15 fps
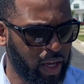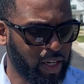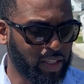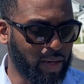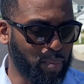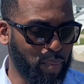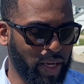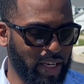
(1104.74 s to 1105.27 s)

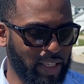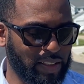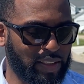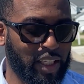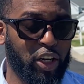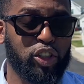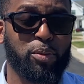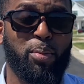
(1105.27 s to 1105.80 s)
The median
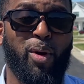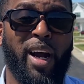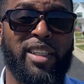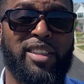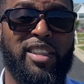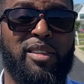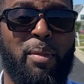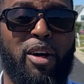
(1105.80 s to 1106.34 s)
sales price
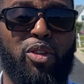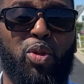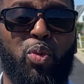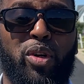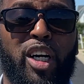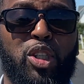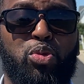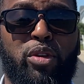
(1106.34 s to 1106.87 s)
is about
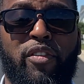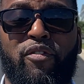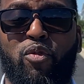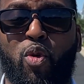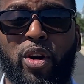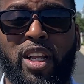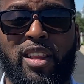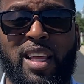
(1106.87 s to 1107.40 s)

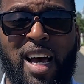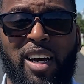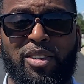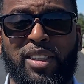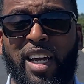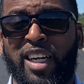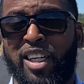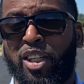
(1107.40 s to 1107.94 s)

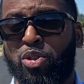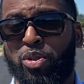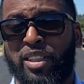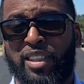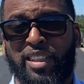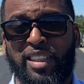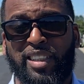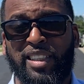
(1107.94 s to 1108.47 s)

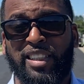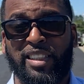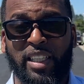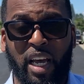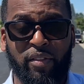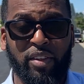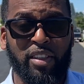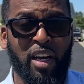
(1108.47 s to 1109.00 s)

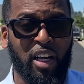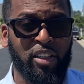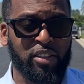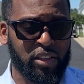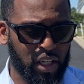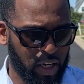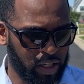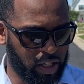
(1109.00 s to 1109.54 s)

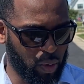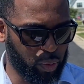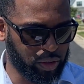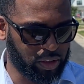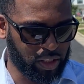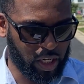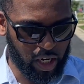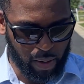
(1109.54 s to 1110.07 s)
$340,867 that we're
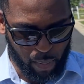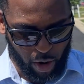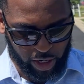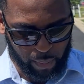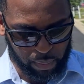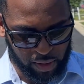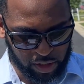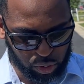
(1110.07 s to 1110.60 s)
seeing in the
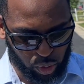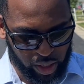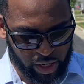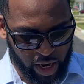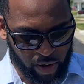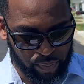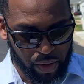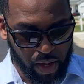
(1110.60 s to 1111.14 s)
marketplace right
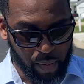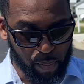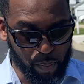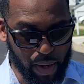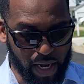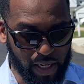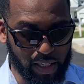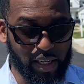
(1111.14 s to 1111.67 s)
now,
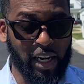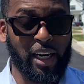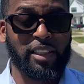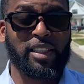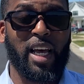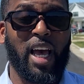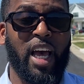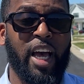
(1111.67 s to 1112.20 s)
meaning that
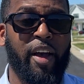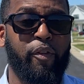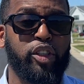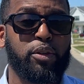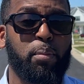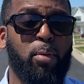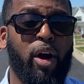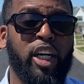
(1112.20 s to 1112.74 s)
that's an
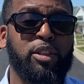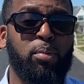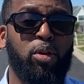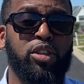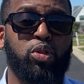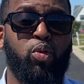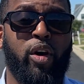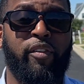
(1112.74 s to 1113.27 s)
average price
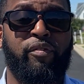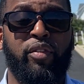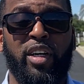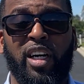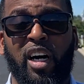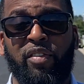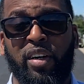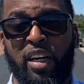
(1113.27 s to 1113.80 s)
per square
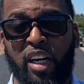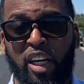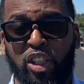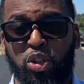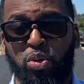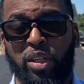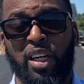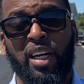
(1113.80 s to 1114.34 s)
foot of
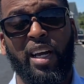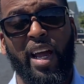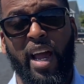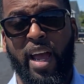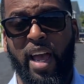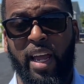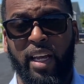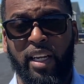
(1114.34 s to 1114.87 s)

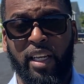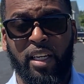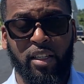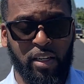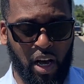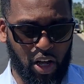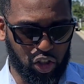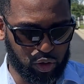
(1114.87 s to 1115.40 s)

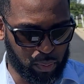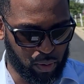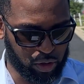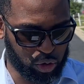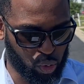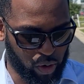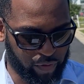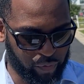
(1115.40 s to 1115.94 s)
$180 per
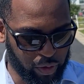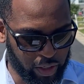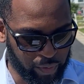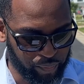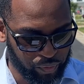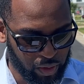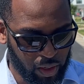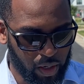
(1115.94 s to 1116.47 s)
square foot.
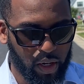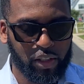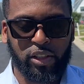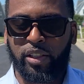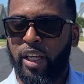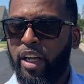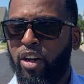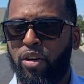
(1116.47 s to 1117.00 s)

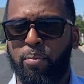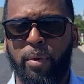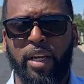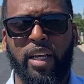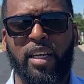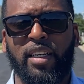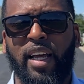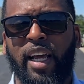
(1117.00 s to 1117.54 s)
Still,
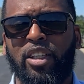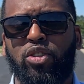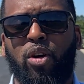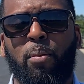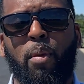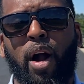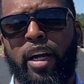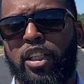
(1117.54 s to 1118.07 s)
median days
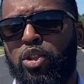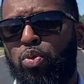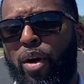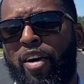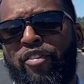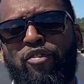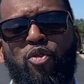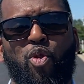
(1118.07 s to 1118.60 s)
on market is
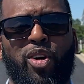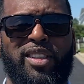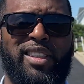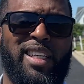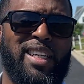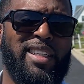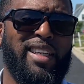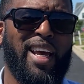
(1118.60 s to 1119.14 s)
around
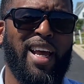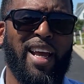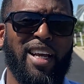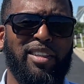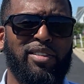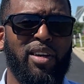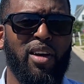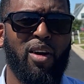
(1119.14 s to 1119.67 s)
14
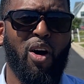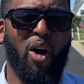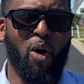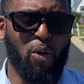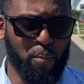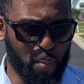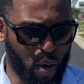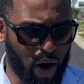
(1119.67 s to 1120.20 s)
days
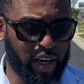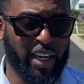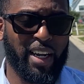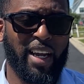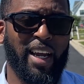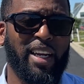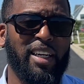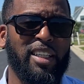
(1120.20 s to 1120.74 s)
on market
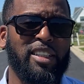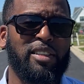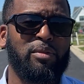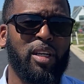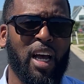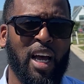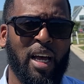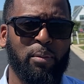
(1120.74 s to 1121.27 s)
in these
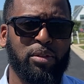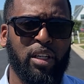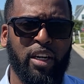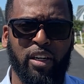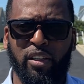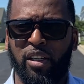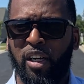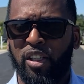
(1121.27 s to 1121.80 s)
times
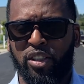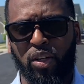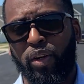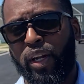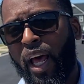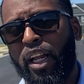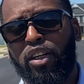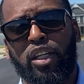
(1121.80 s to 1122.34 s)
here. So
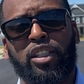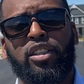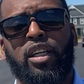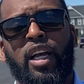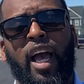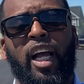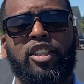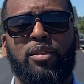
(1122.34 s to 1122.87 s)
that listing
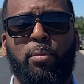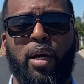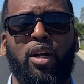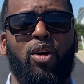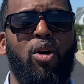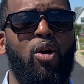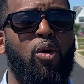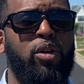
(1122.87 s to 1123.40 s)
actually been
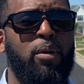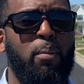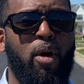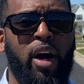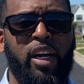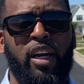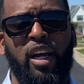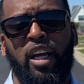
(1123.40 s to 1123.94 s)
on the
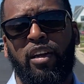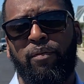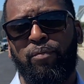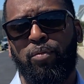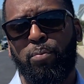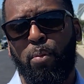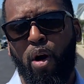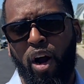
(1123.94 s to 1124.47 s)
market in
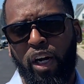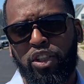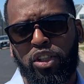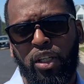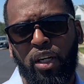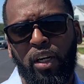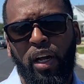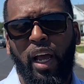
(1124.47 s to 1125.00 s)
March,
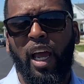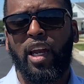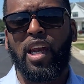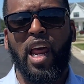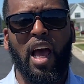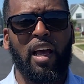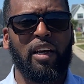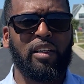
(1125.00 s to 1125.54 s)
and
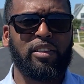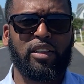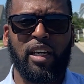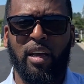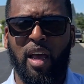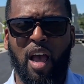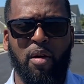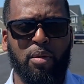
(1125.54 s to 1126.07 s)
this
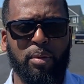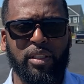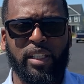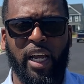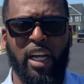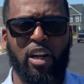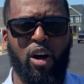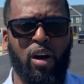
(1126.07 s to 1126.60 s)
then had to be
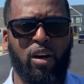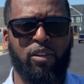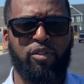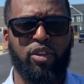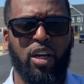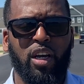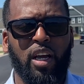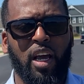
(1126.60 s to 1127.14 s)
taken off
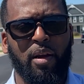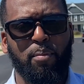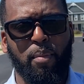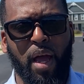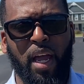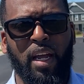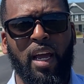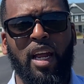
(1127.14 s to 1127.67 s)
in
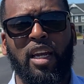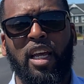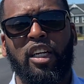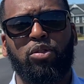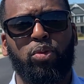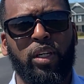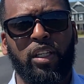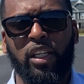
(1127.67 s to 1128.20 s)
May and then
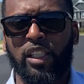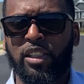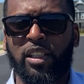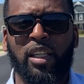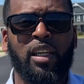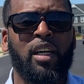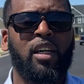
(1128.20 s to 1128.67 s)
relisted.